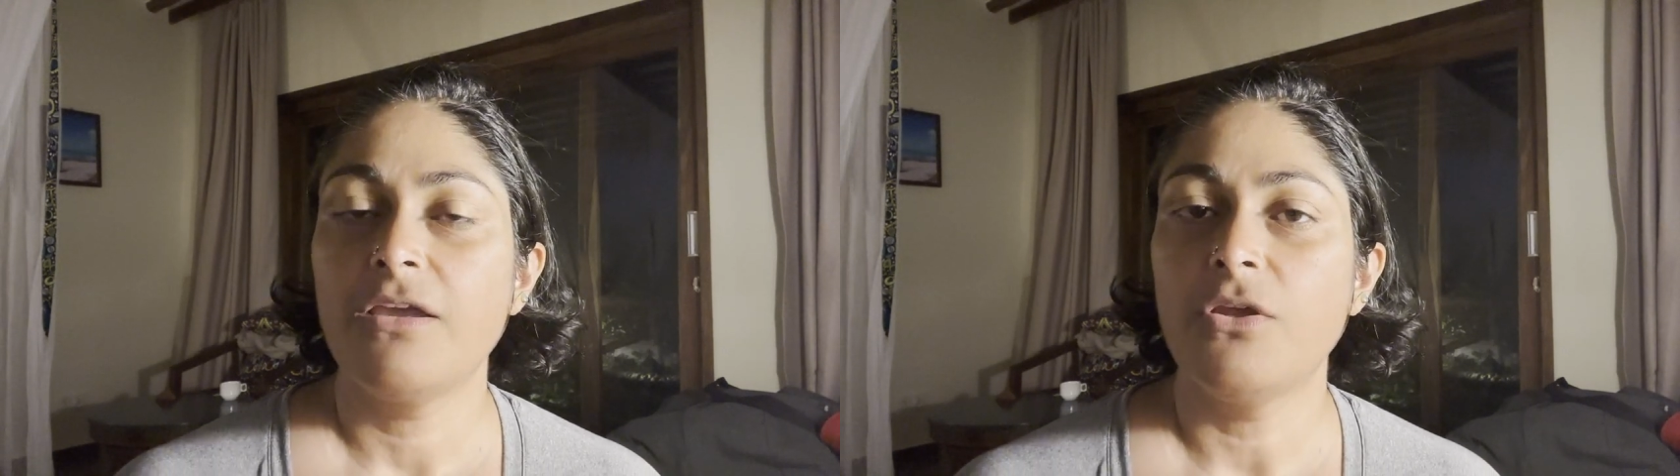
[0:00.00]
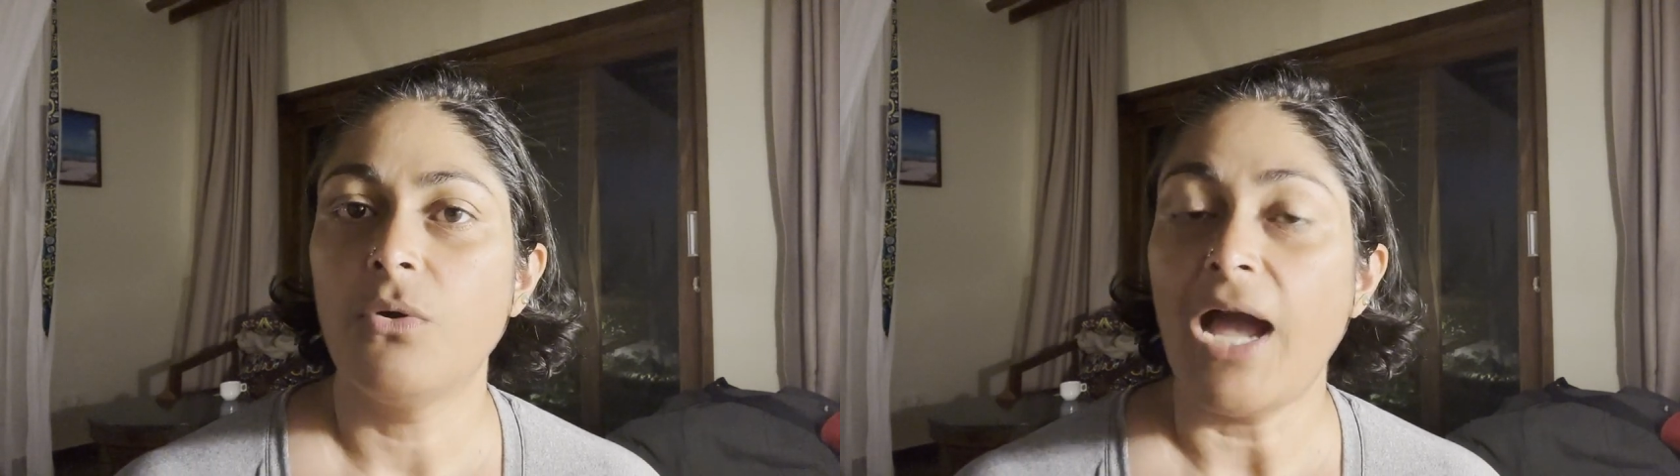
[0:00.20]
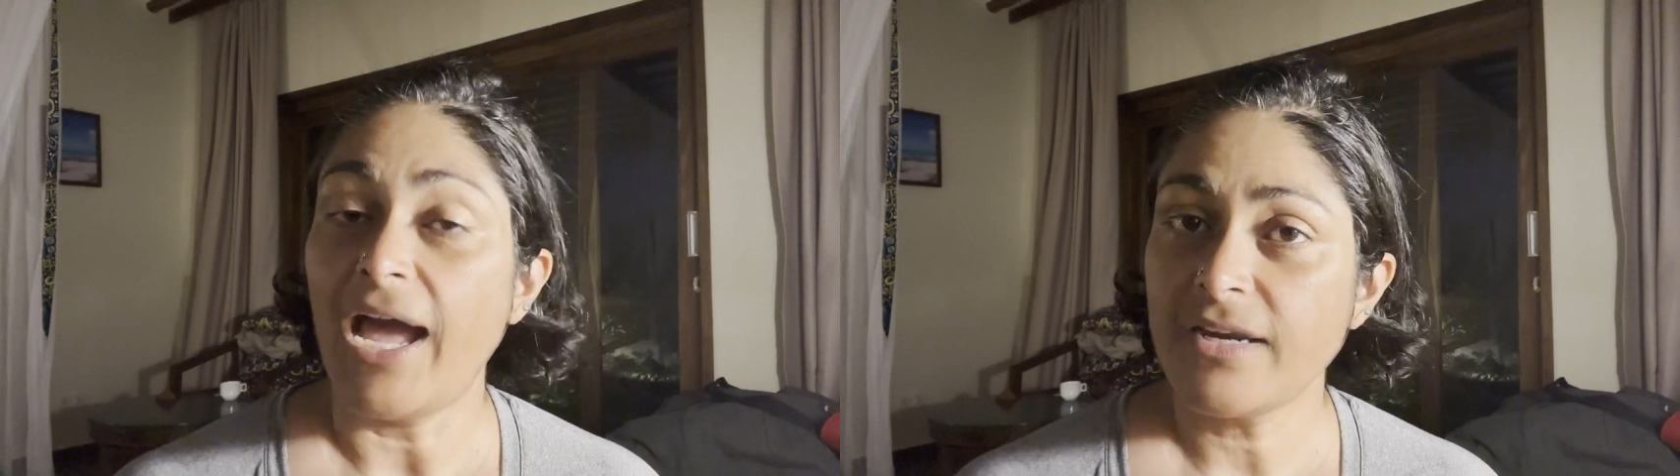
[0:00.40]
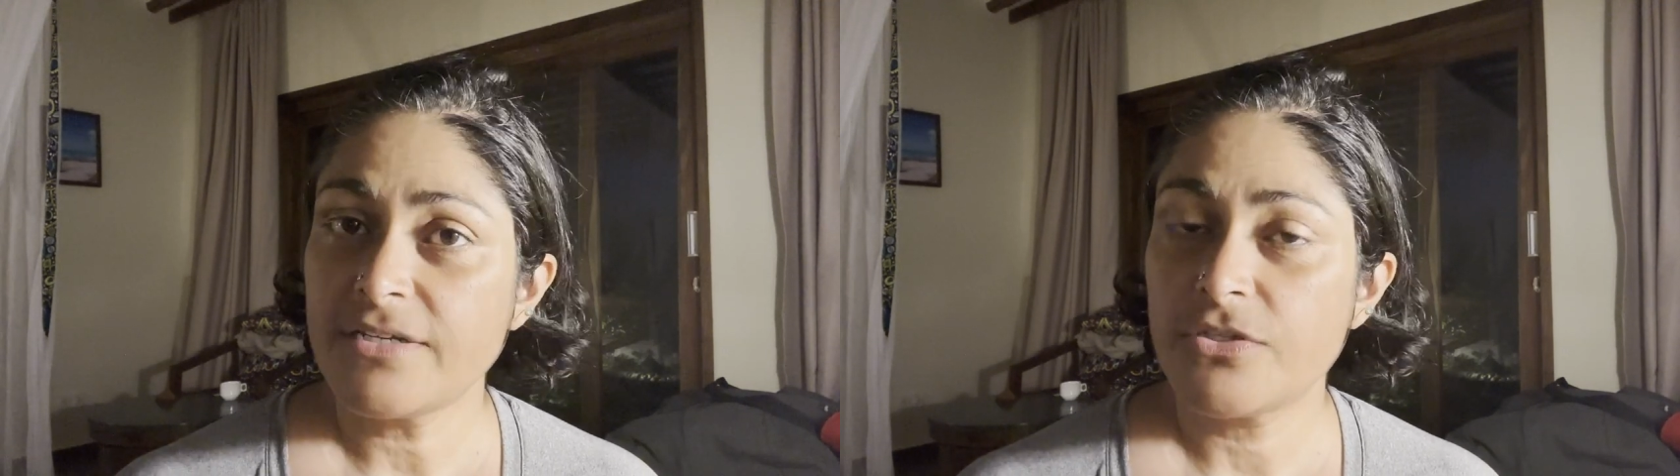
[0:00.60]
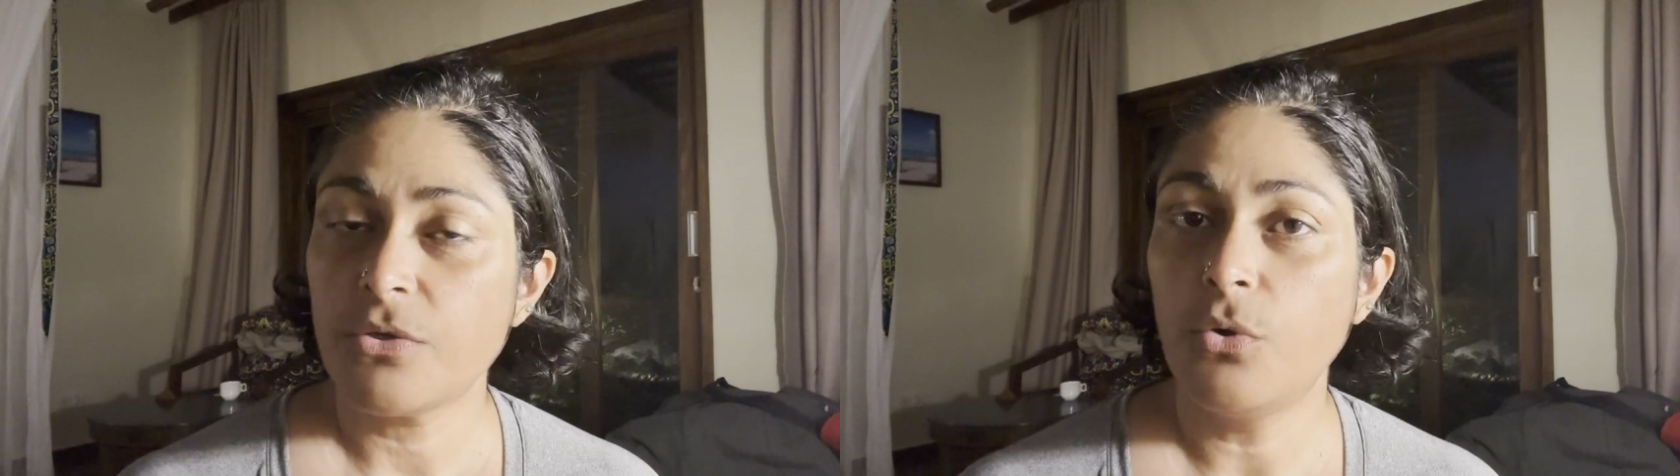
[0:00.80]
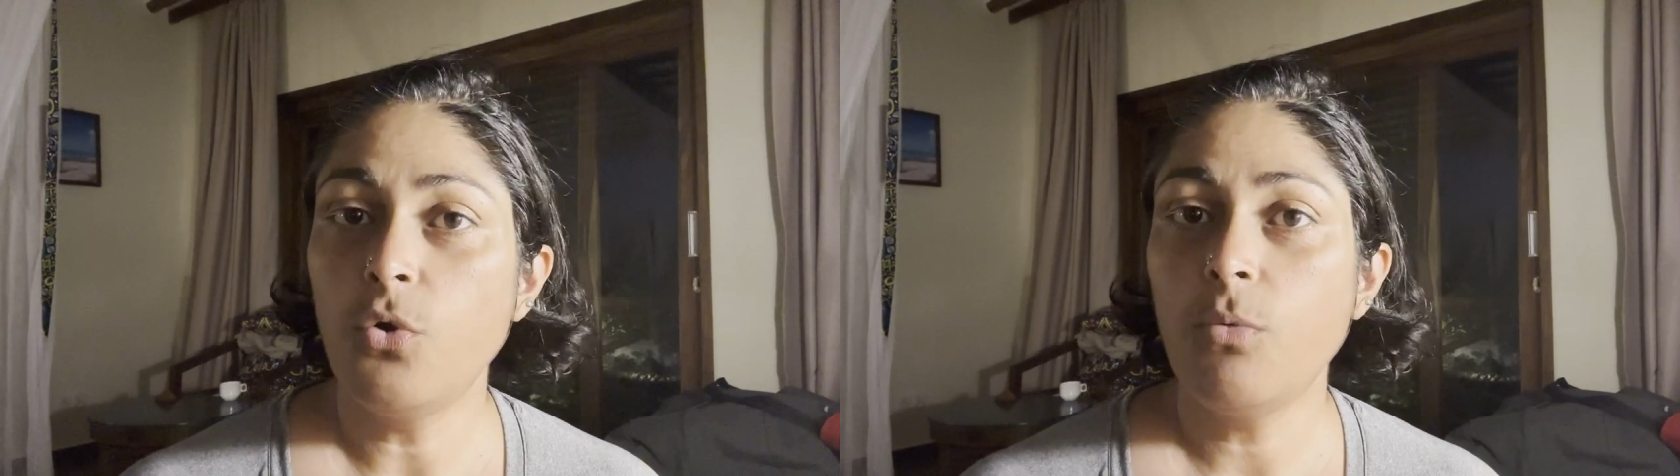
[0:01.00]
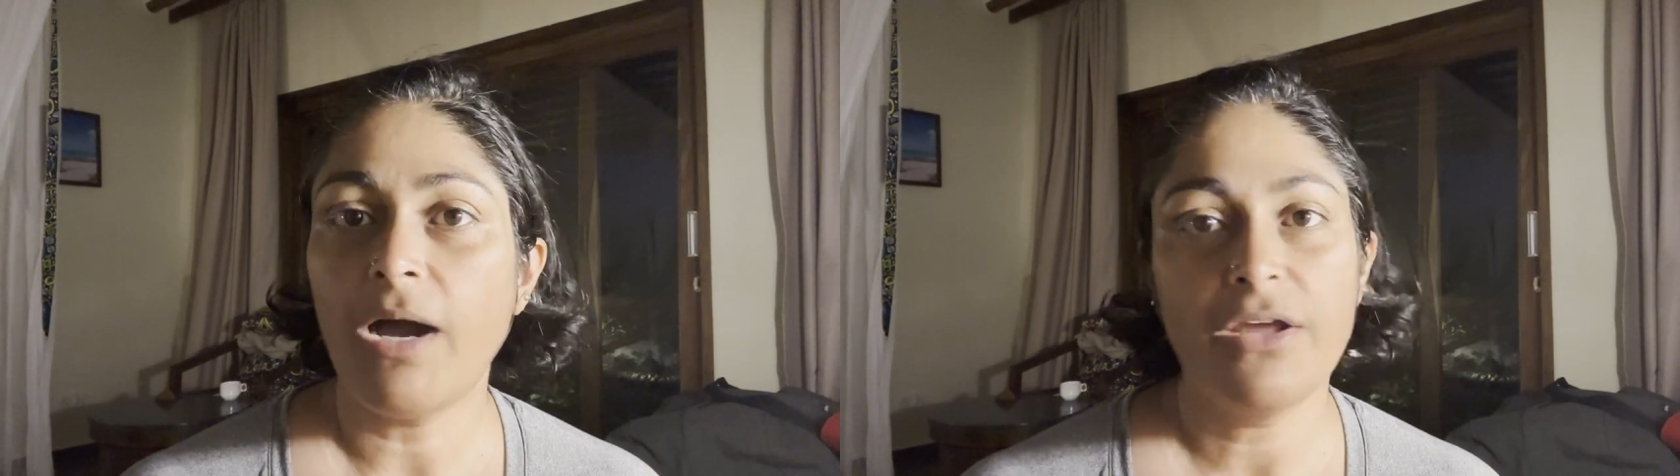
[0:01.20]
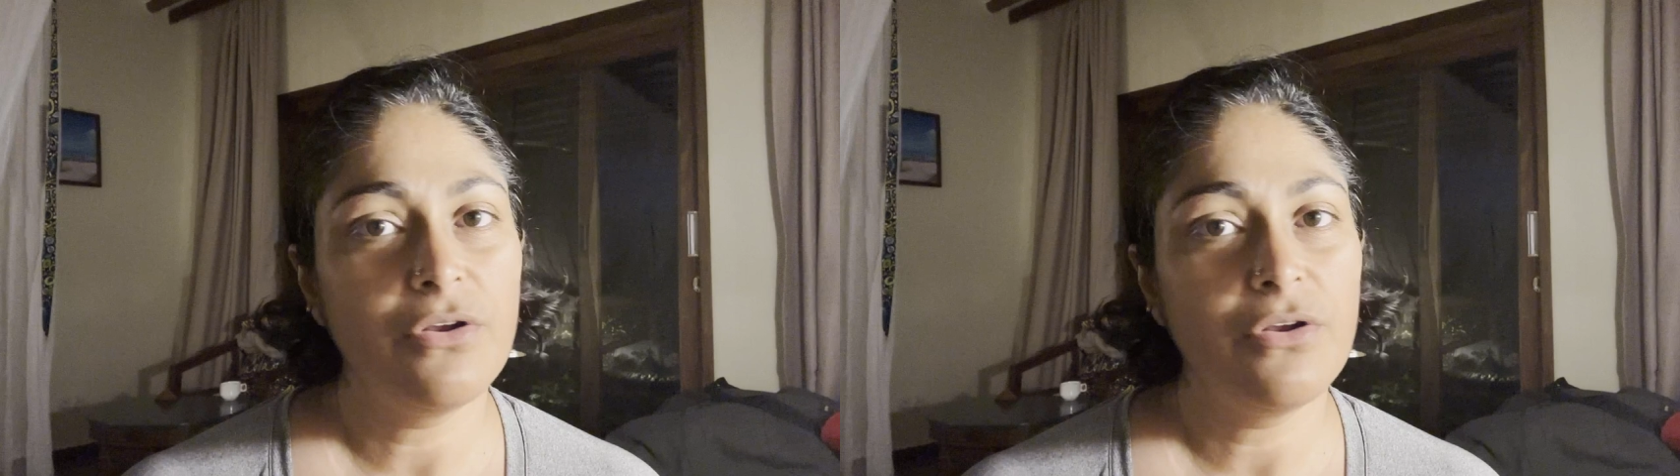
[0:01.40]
you know, acts whom I